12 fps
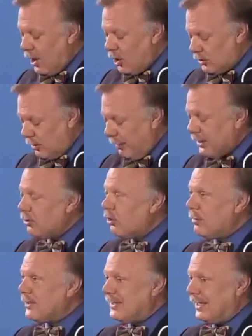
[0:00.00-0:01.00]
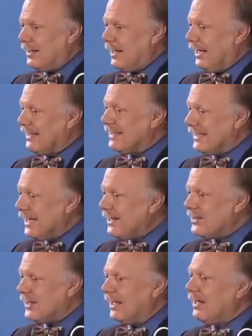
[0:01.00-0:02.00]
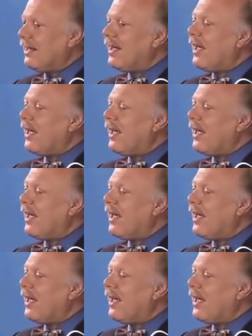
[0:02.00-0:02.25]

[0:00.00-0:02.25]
So the metronome is set at 60,